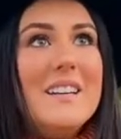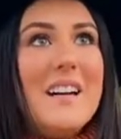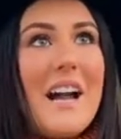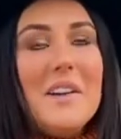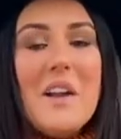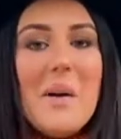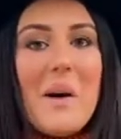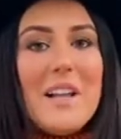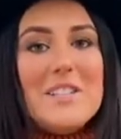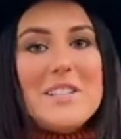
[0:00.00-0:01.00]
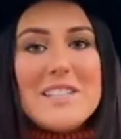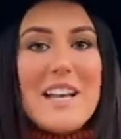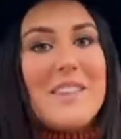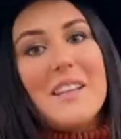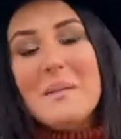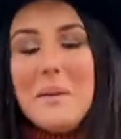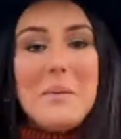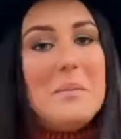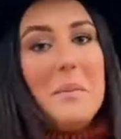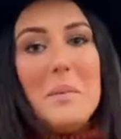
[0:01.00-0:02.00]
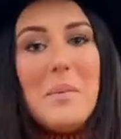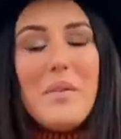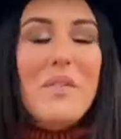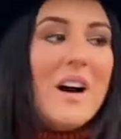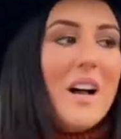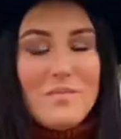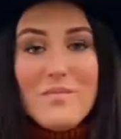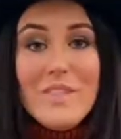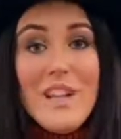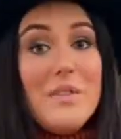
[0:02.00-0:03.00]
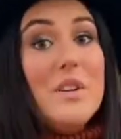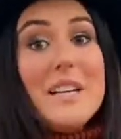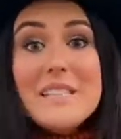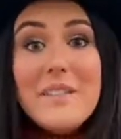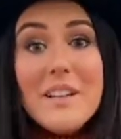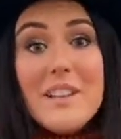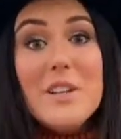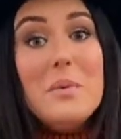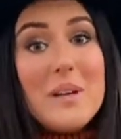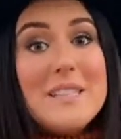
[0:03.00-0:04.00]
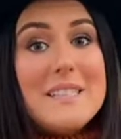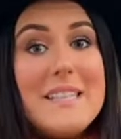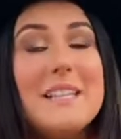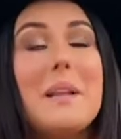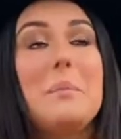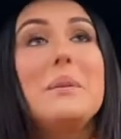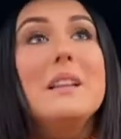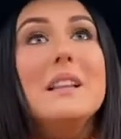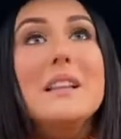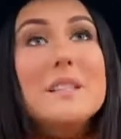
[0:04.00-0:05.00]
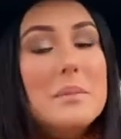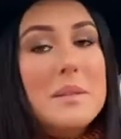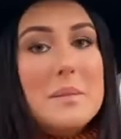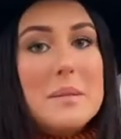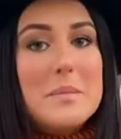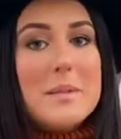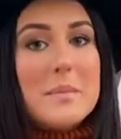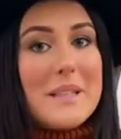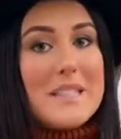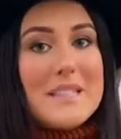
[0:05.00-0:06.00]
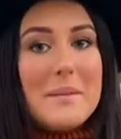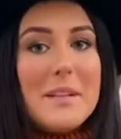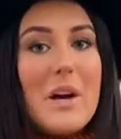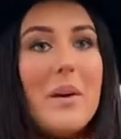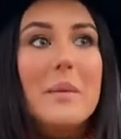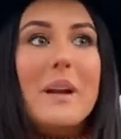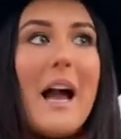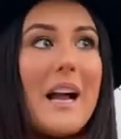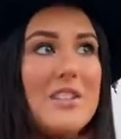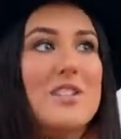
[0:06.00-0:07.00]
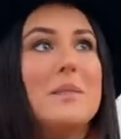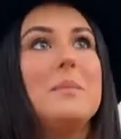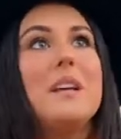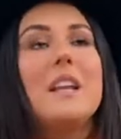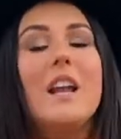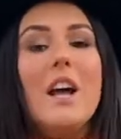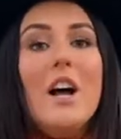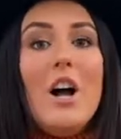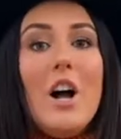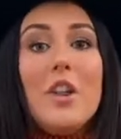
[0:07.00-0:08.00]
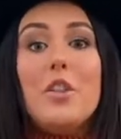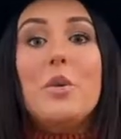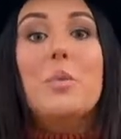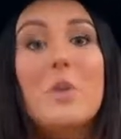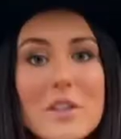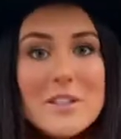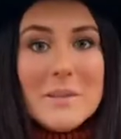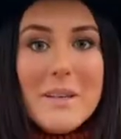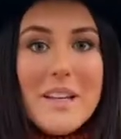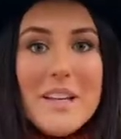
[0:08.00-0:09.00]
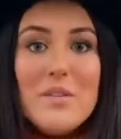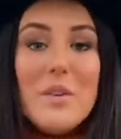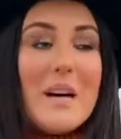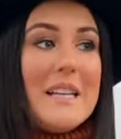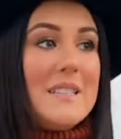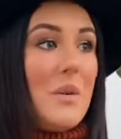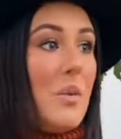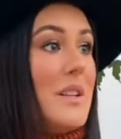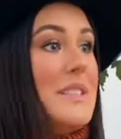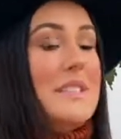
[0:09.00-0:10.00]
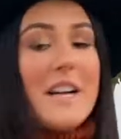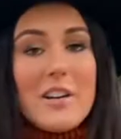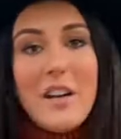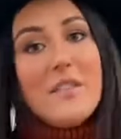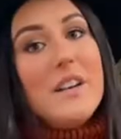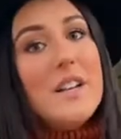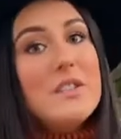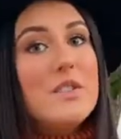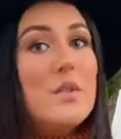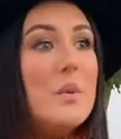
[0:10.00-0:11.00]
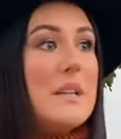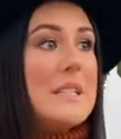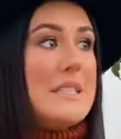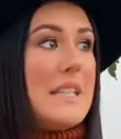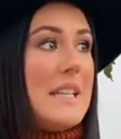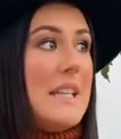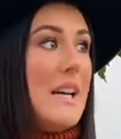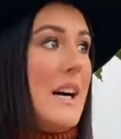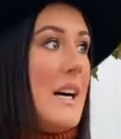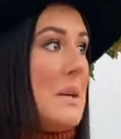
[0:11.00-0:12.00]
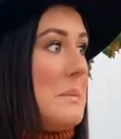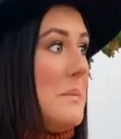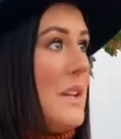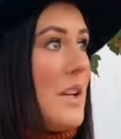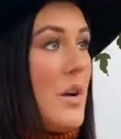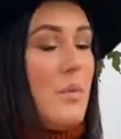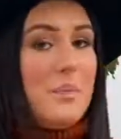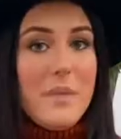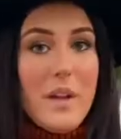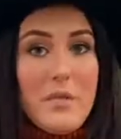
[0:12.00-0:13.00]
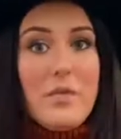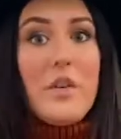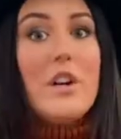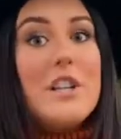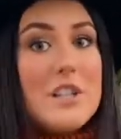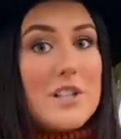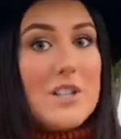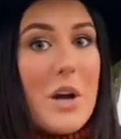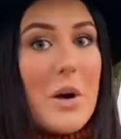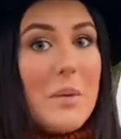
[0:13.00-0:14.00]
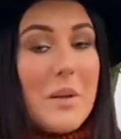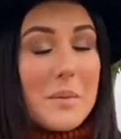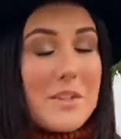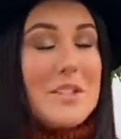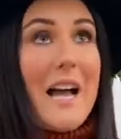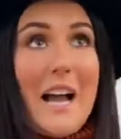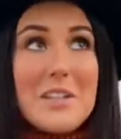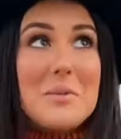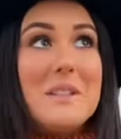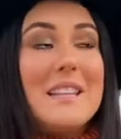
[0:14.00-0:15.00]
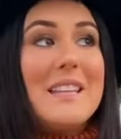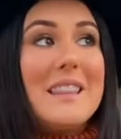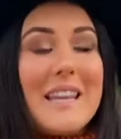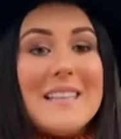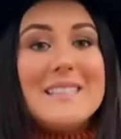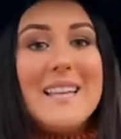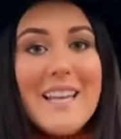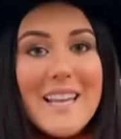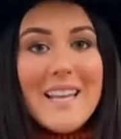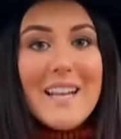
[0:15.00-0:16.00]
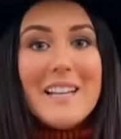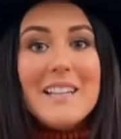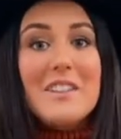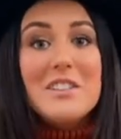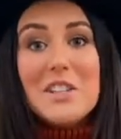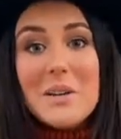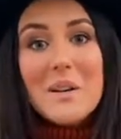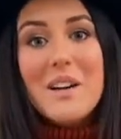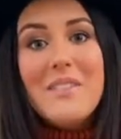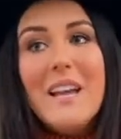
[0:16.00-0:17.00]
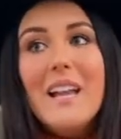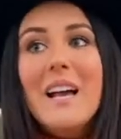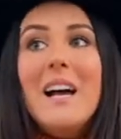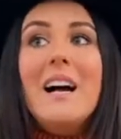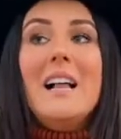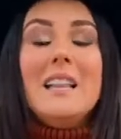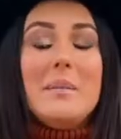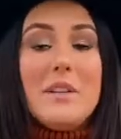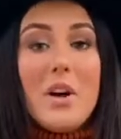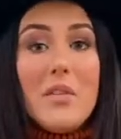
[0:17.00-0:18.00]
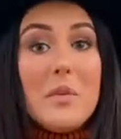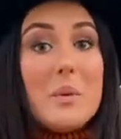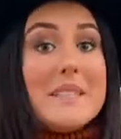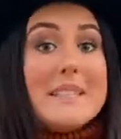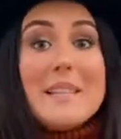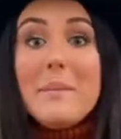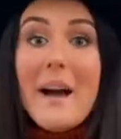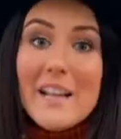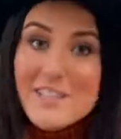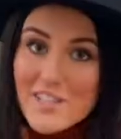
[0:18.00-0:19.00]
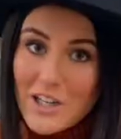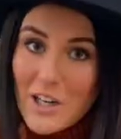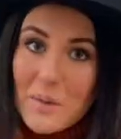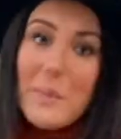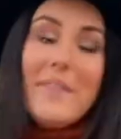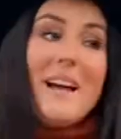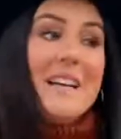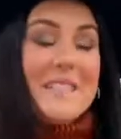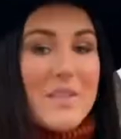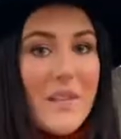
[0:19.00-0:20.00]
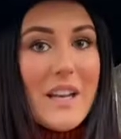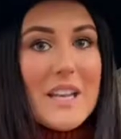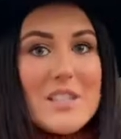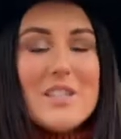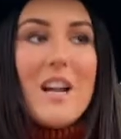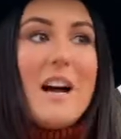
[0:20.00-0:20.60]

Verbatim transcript: I don't know. I just thought that it would maybe be fun. If you guys have anything you want to see, like please, please, please, please, please let me know. It would actually mean the world to me if you guys want to see decorating videos, if you want to see, um, you know, a furnished home, like when there's actually things in it, another tour of it. Let me know if you want to see the master when that gets finished.